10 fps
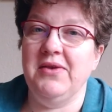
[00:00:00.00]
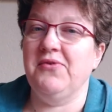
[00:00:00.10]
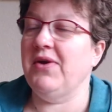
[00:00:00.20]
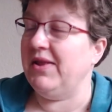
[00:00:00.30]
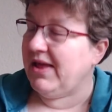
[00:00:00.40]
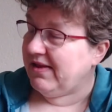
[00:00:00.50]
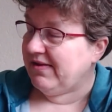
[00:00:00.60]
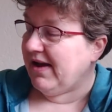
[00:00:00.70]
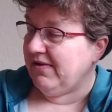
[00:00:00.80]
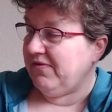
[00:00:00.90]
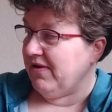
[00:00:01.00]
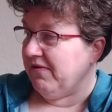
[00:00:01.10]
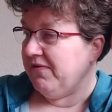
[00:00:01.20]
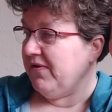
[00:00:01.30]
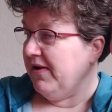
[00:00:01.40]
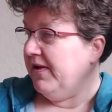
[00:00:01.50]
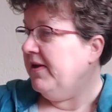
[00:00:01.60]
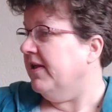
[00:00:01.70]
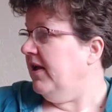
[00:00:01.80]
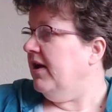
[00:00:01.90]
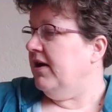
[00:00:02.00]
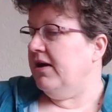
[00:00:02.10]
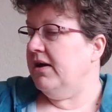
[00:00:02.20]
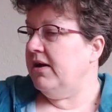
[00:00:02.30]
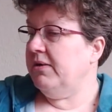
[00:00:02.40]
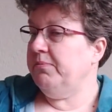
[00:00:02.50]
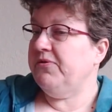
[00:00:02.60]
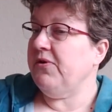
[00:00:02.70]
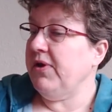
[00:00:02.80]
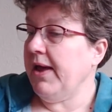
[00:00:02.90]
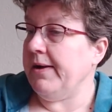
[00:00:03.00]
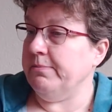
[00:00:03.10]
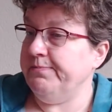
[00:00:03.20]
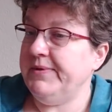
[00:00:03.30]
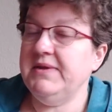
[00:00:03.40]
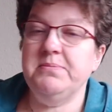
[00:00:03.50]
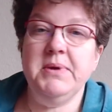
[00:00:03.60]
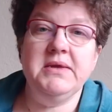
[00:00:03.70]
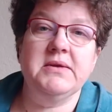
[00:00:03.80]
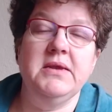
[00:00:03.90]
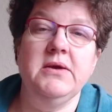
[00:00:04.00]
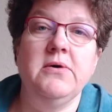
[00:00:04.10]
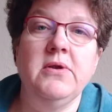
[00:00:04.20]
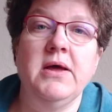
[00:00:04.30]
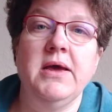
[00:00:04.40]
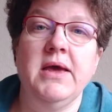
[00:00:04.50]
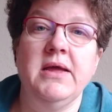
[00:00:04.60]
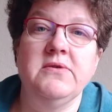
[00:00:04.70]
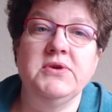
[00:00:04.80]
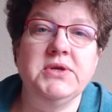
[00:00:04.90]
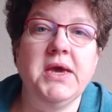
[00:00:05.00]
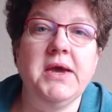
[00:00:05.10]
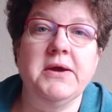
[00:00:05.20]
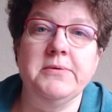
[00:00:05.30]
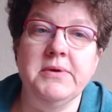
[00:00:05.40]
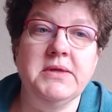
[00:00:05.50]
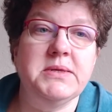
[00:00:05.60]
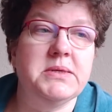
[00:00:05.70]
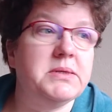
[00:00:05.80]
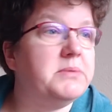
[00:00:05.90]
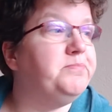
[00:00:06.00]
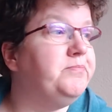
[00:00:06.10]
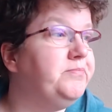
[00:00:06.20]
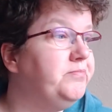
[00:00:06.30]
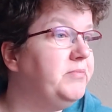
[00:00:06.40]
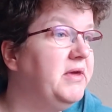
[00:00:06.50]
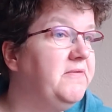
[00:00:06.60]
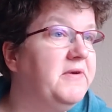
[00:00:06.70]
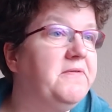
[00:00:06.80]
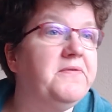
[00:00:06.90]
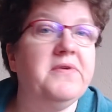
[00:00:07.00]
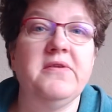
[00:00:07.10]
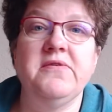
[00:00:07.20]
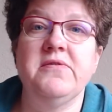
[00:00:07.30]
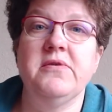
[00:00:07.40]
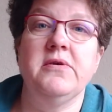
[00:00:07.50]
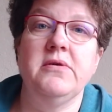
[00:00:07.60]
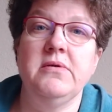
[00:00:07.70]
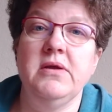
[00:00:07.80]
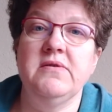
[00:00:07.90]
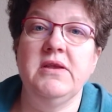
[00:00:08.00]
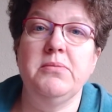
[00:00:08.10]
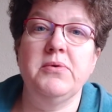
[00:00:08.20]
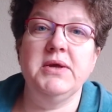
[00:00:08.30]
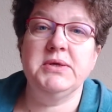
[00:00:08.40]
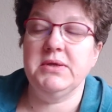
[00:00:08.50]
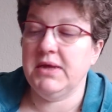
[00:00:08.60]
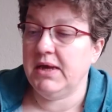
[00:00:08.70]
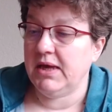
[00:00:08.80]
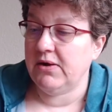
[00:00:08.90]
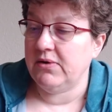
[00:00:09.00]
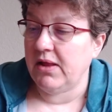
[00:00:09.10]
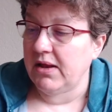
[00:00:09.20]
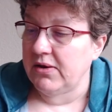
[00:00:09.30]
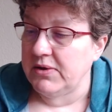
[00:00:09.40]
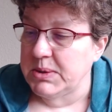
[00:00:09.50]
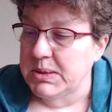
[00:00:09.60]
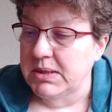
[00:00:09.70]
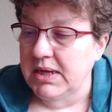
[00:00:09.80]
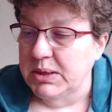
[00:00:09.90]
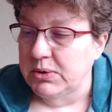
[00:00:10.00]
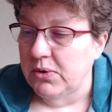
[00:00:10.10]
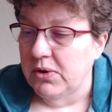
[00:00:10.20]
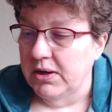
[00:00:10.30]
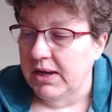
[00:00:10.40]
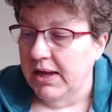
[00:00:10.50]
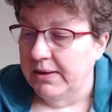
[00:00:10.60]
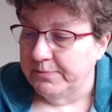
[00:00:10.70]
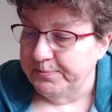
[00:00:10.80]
and try that kind of stuff. So yeah, that's basically all I had to share. It's May 5th. It's Liberation Day here in the Netherlands. It's a national holiday.